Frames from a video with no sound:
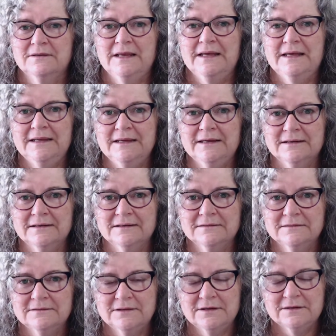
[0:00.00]
here,
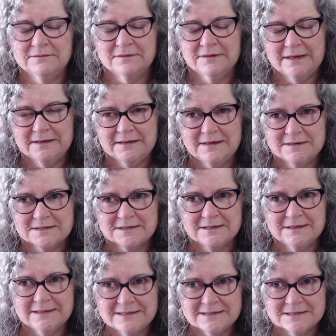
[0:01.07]
it's the
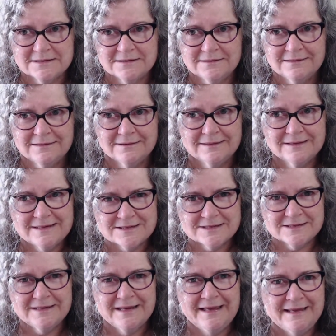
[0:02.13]

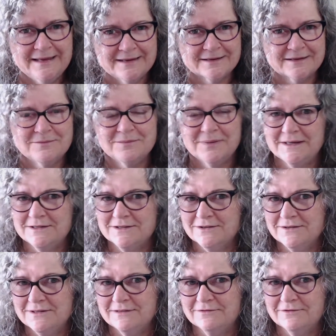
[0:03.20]
listen here can be
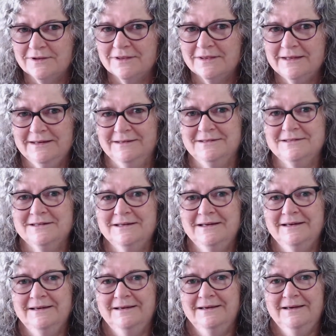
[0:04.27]
two different things.
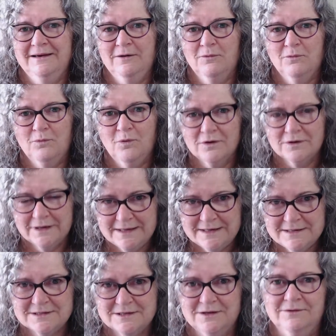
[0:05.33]
What
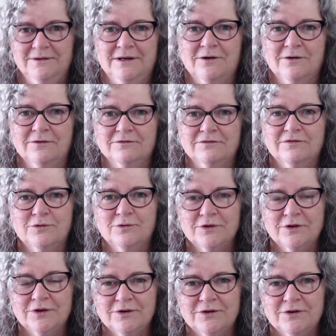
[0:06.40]
is going on
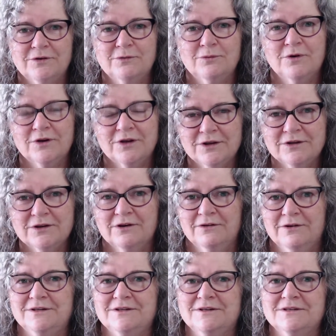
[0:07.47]
for you? What are you
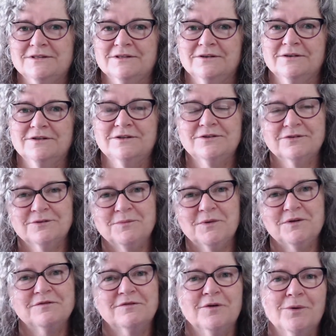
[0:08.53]
going to decide to do and
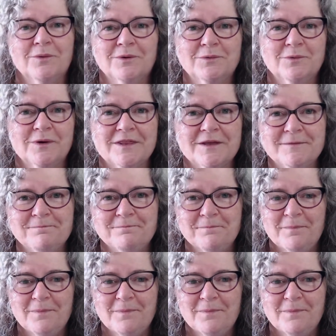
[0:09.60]
move forward with it?